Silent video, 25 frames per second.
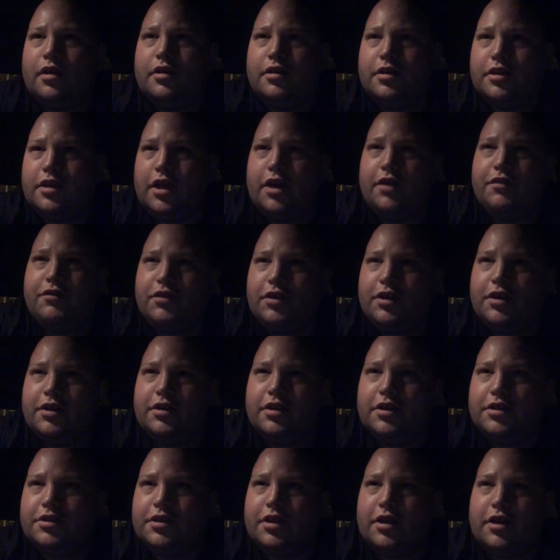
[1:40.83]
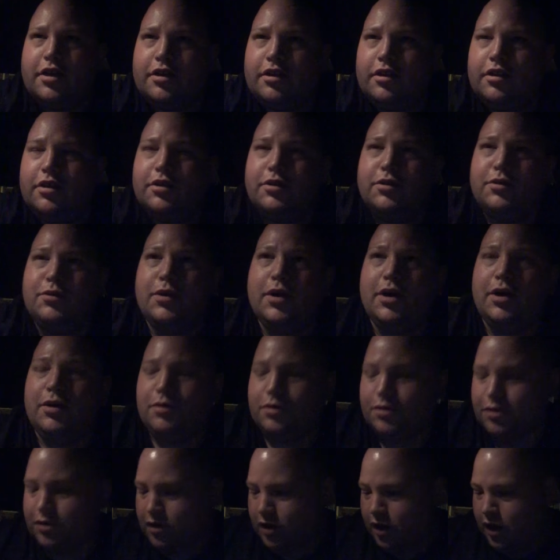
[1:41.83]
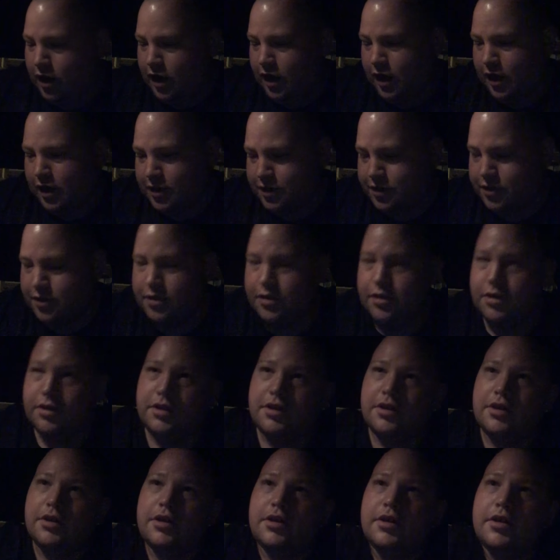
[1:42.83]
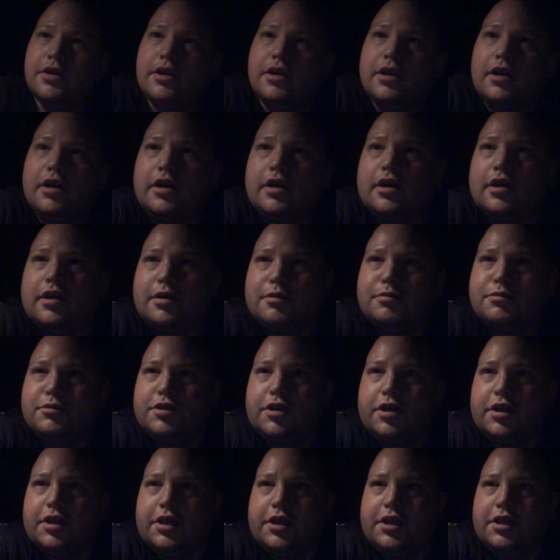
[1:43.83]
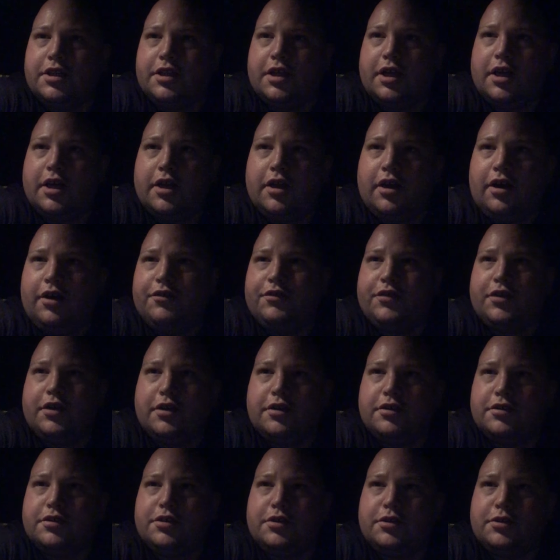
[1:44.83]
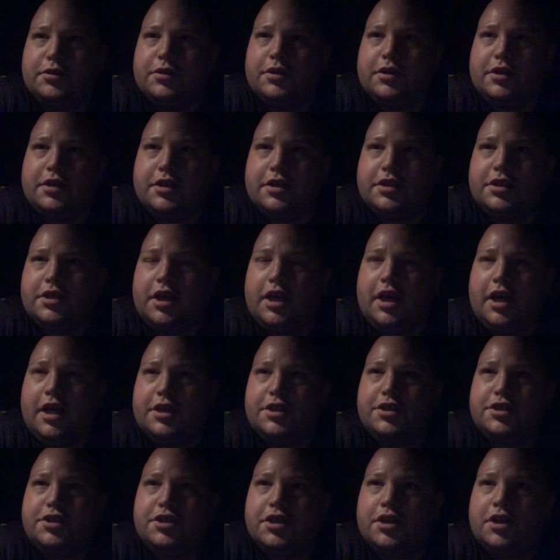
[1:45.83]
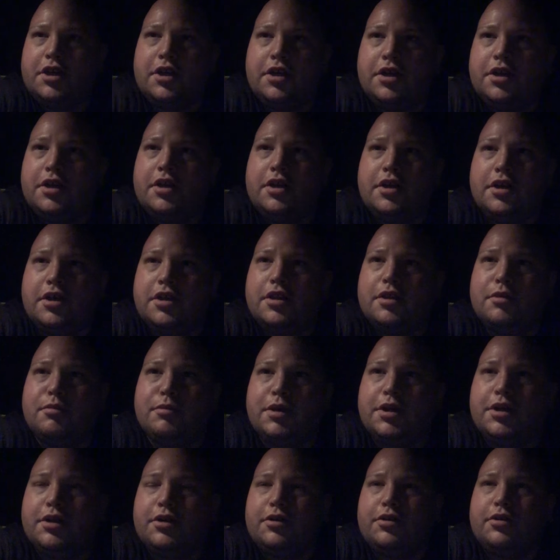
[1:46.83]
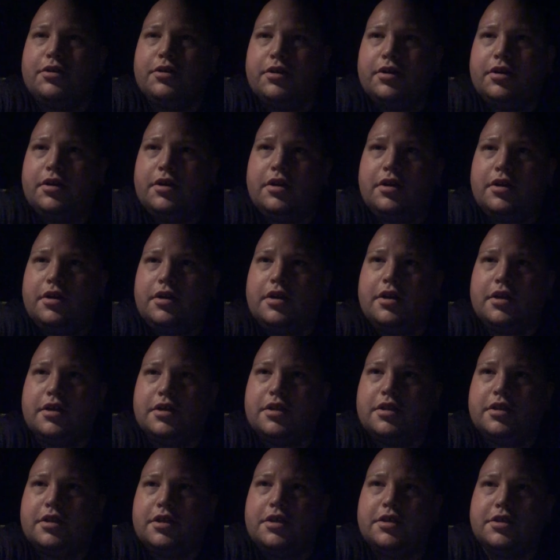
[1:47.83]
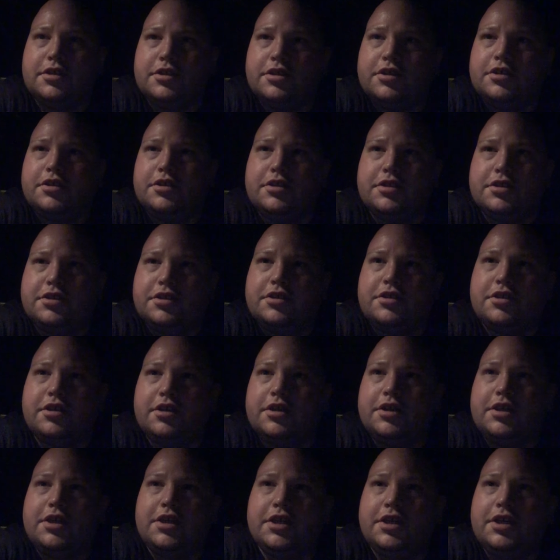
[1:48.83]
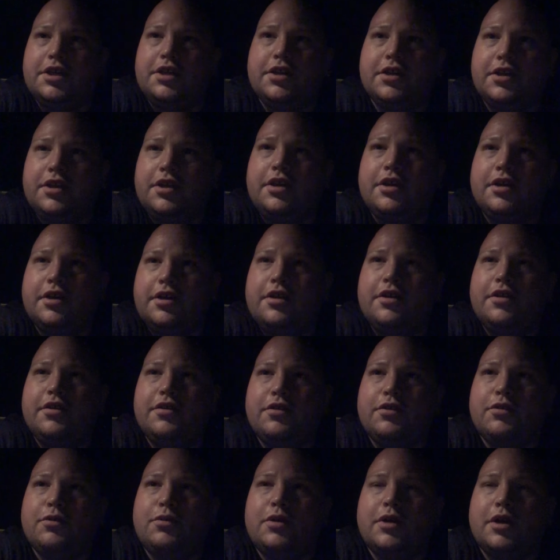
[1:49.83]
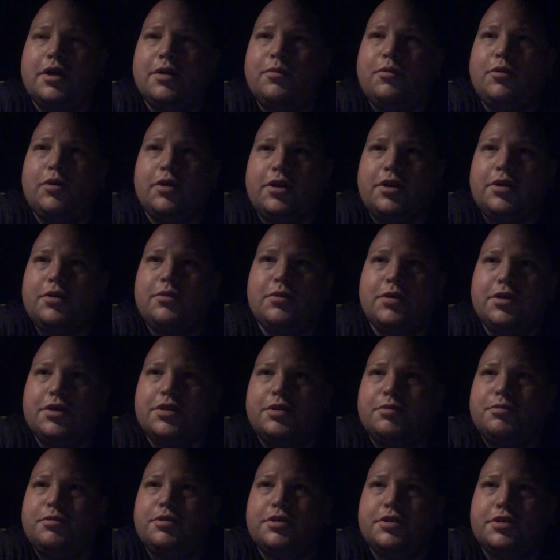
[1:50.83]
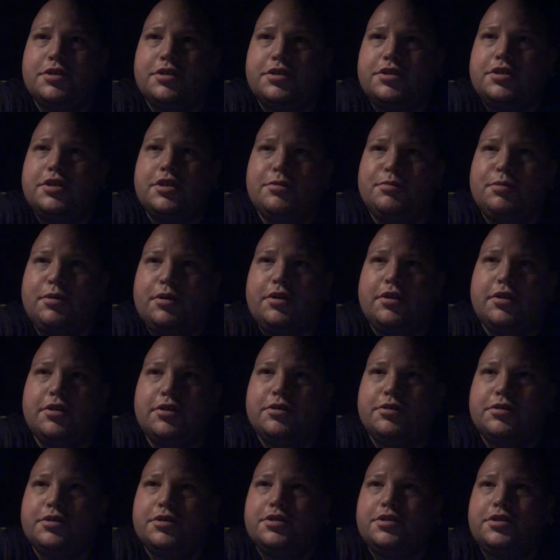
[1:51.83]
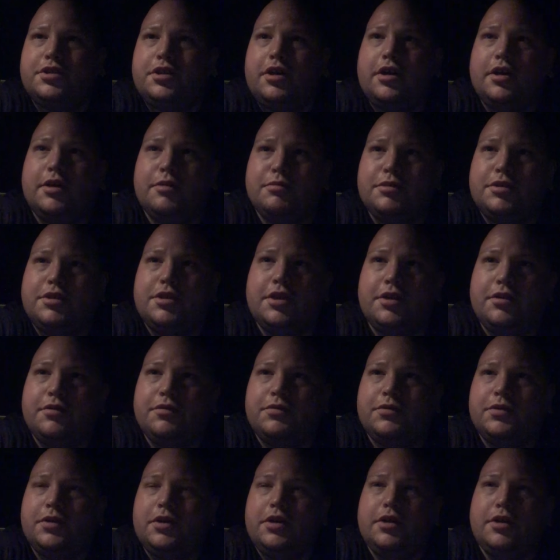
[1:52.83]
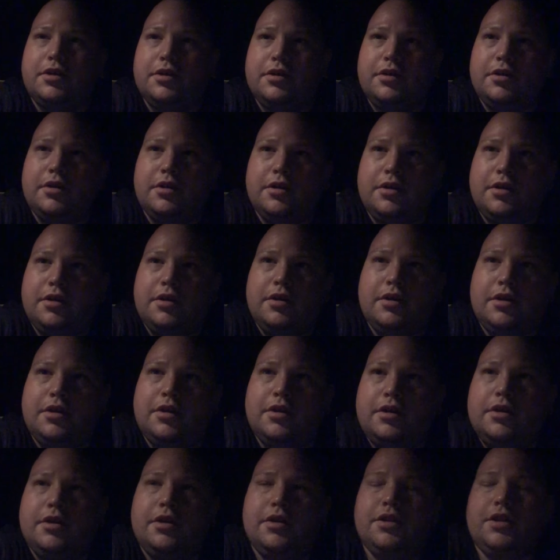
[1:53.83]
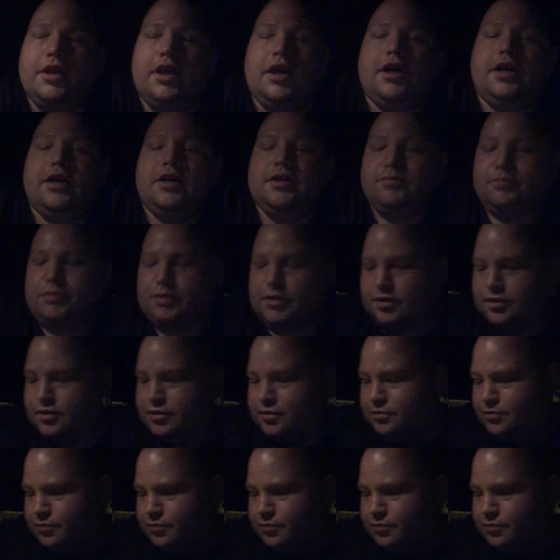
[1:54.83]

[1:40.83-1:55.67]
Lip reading: Definitely does not glue well with glass. I'm trying to get that off there so it can attach the mirror as good as it's going to get for what I'm working with. I'm using super glue this time instead of that. But